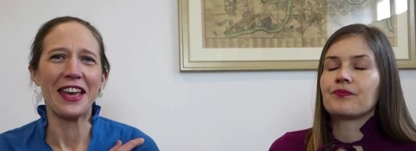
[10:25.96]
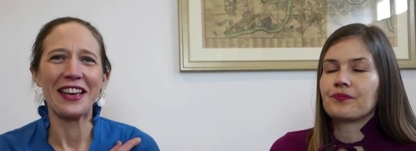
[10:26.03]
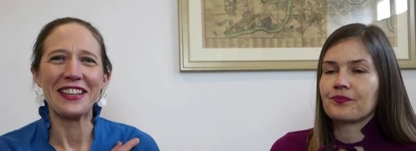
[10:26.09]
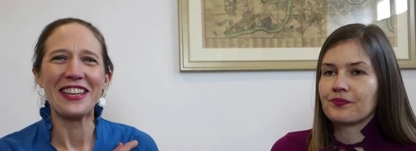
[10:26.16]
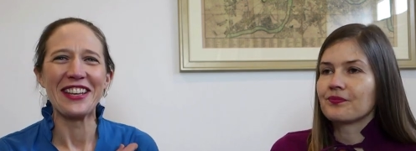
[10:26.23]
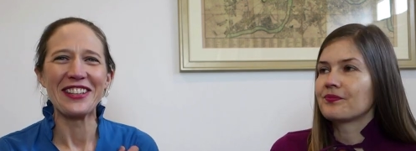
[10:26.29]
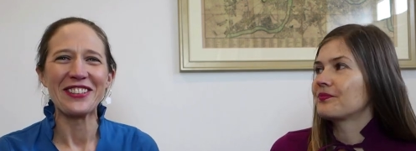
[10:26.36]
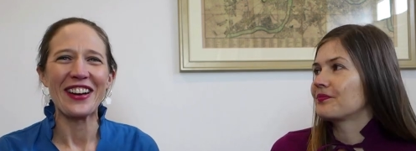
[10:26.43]
Speaker 1: things.
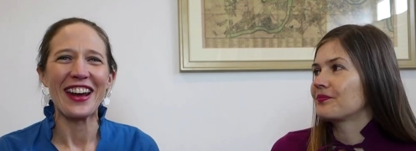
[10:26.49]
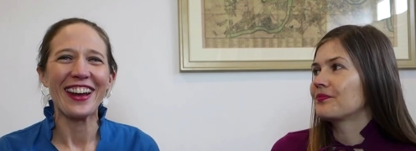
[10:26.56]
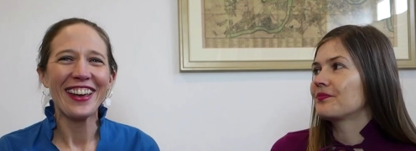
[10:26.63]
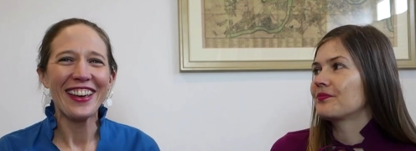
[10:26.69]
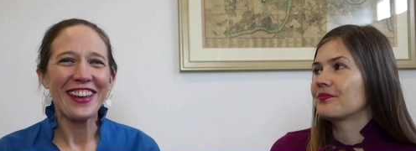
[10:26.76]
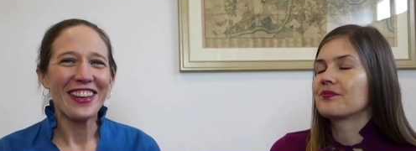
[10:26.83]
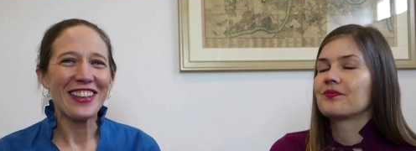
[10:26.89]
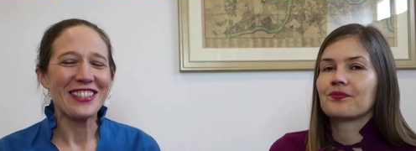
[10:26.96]
That's right. Yeah.
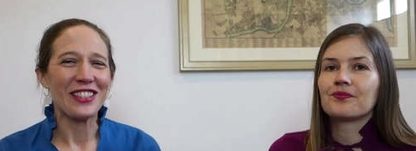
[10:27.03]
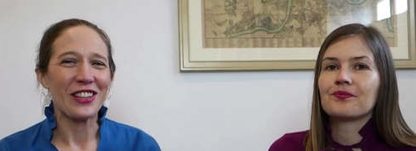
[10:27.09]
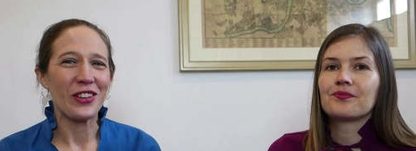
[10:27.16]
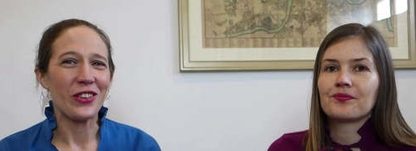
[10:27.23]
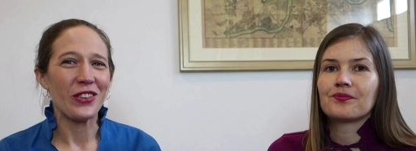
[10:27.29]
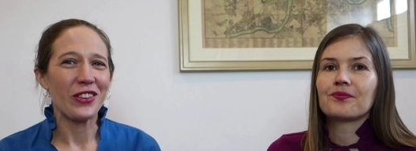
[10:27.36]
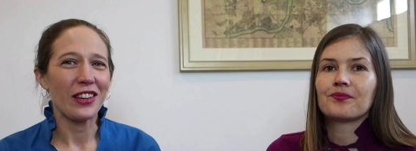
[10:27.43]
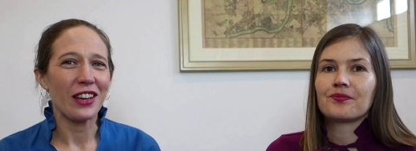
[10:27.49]
So
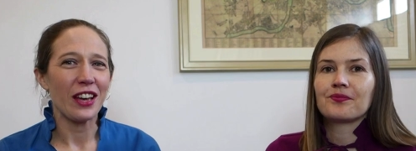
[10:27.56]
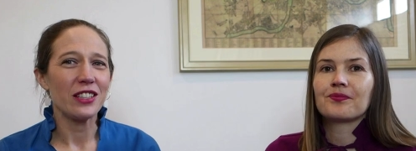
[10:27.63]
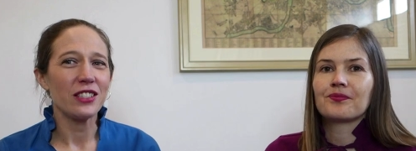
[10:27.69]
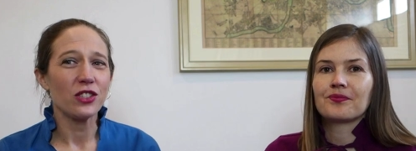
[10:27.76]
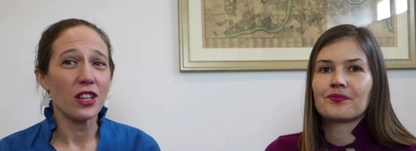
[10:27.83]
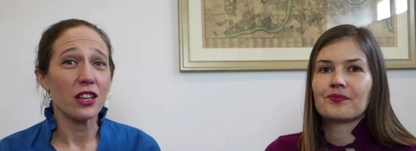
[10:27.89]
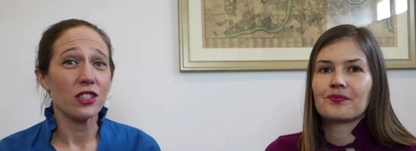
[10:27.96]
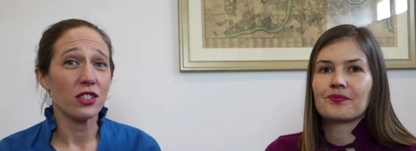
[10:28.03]
I
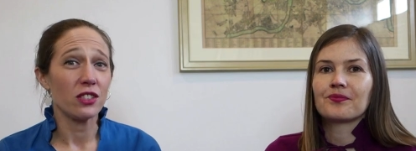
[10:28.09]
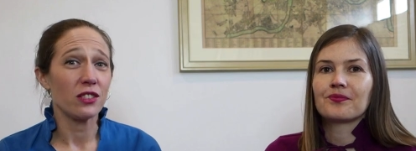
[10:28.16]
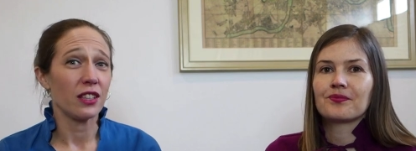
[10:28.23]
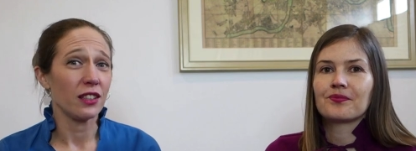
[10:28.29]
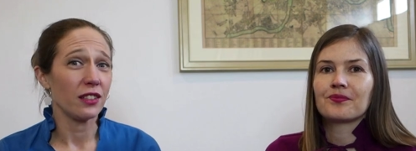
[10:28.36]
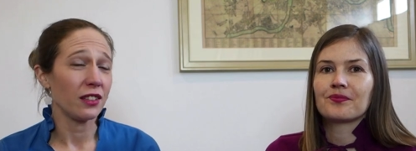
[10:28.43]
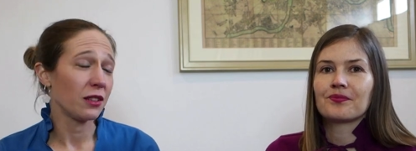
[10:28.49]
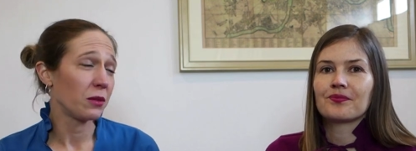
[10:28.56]
do I do
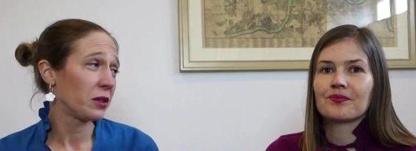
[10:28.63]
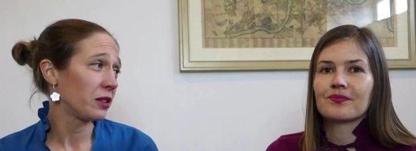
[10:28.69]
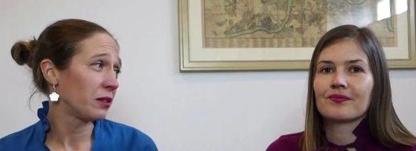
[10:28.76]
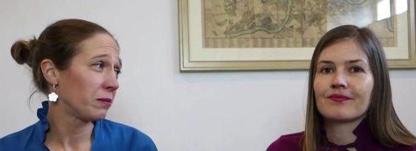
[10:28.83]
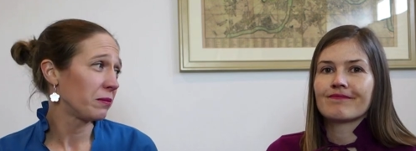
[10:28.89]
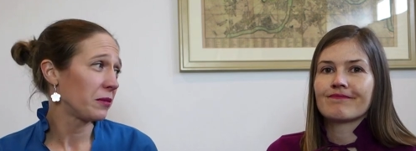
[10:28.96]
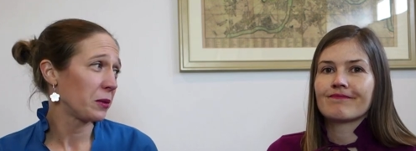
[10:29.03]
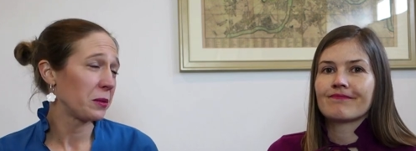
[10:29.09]
think there were
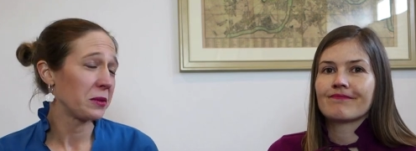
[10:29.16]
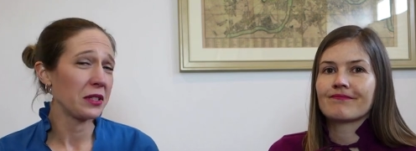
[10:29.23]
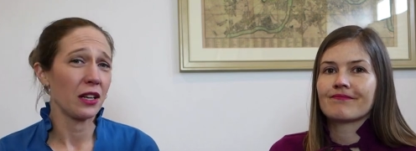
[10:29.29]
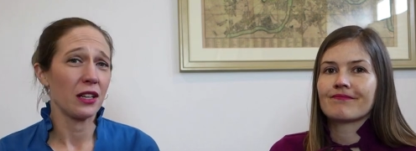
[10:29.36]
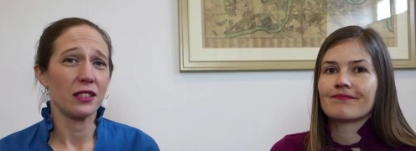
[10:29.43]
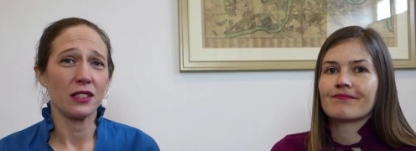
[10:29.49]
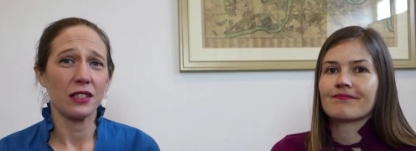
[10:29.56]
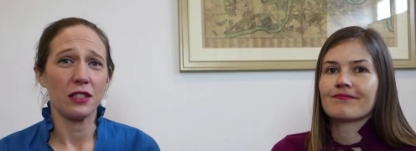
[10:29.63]
it was
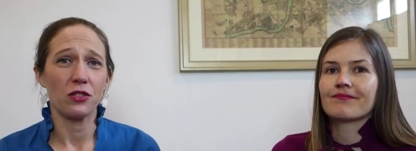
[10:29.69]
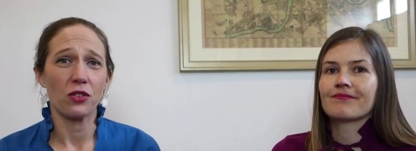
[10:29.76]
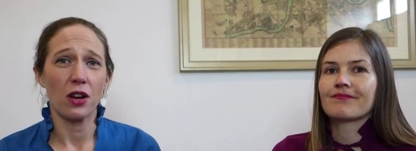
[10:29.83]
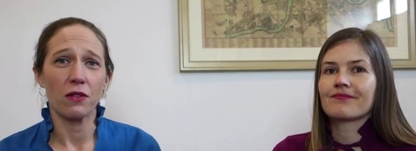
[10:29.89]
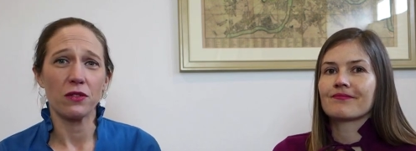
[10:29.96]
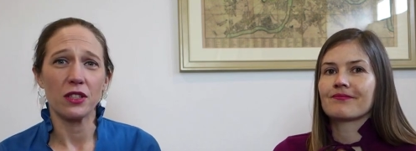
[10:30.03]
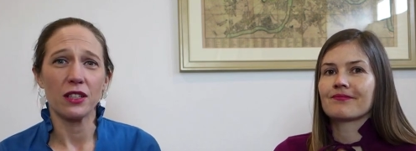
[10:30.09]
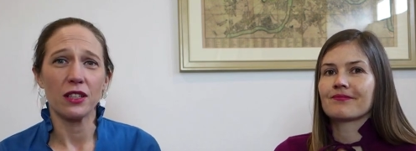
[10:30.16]
nicely
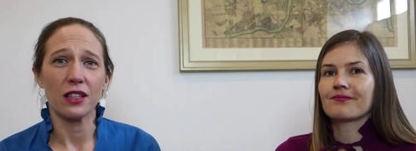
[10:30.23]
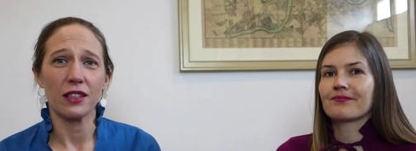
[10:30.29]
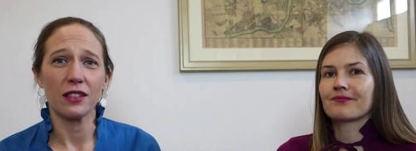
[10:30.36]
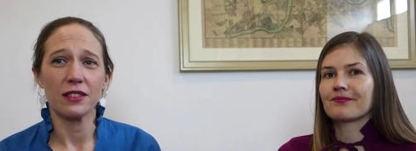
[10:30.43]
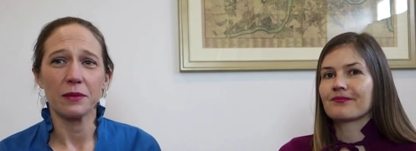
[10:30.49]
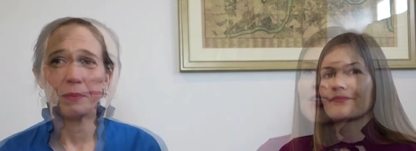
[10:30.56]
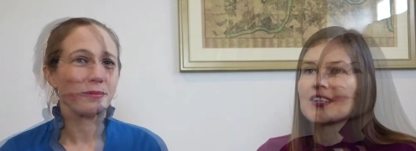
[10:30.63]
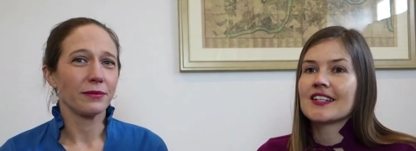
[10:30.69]
drafted and things.
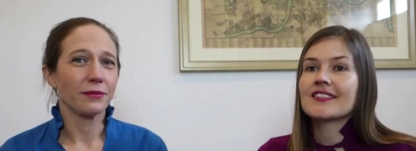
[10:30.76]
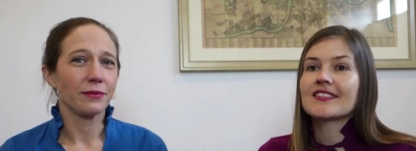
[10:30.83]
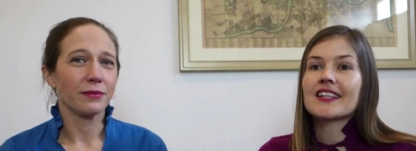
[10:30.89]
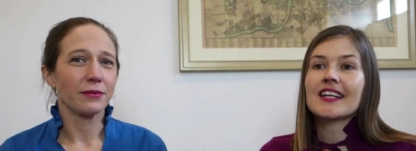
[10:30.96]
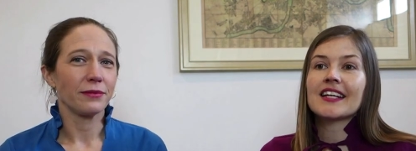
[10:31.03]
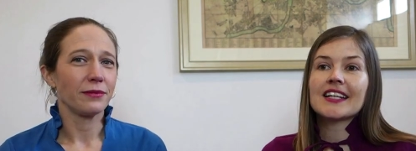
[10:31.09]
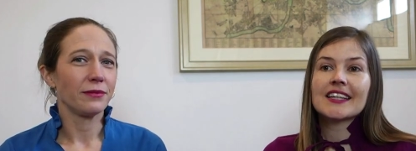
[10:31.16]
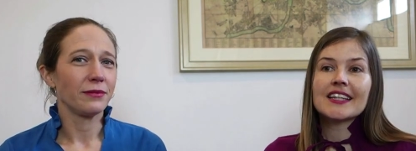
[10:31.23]
Is there
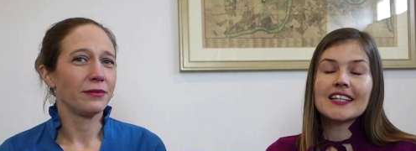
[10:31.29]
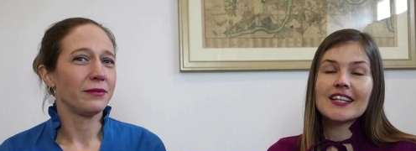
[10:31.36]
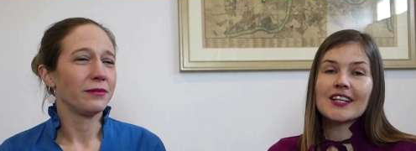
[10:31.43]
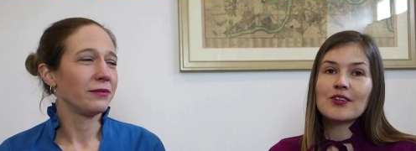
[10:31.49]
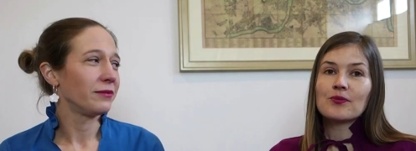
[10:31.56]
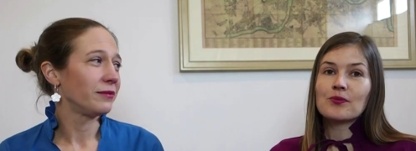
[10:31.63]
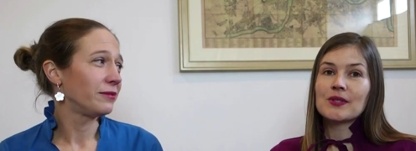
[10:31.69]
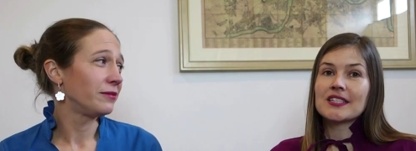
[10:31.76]
anything
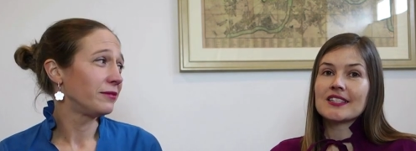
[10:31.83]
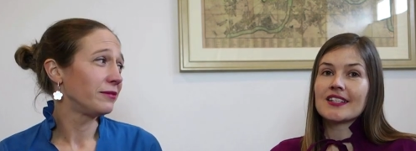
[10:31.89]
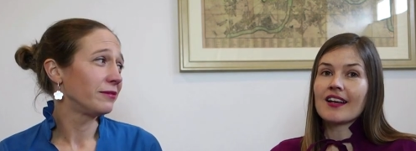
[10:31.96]
that we didn't